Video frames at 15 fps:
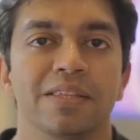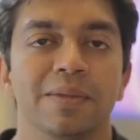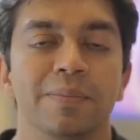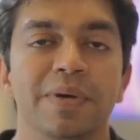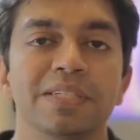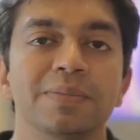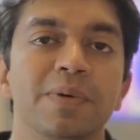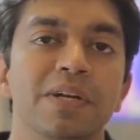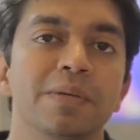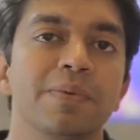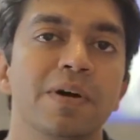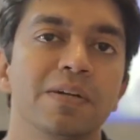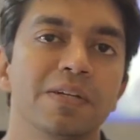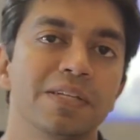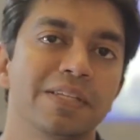The best part
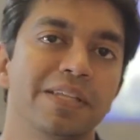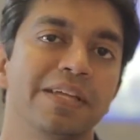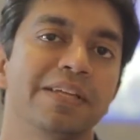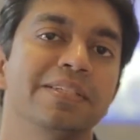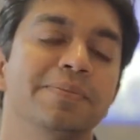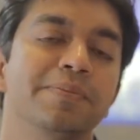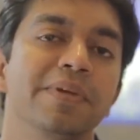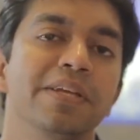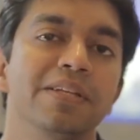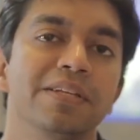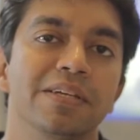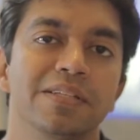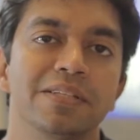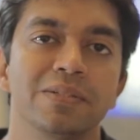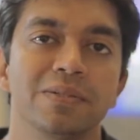about it that it's being
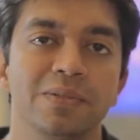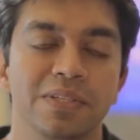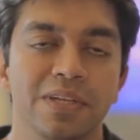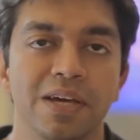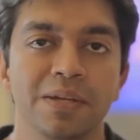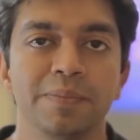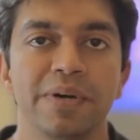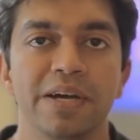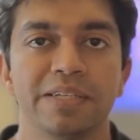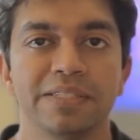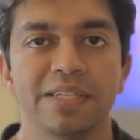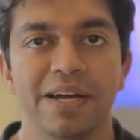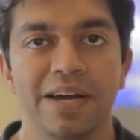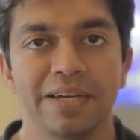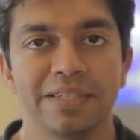done through the
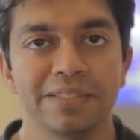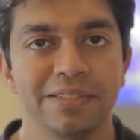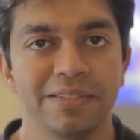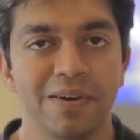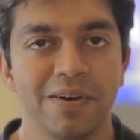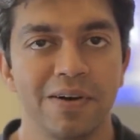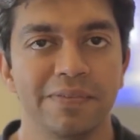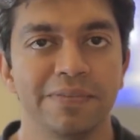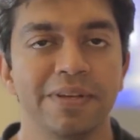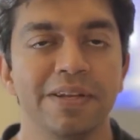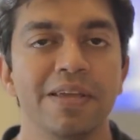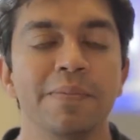unbiased eyes of an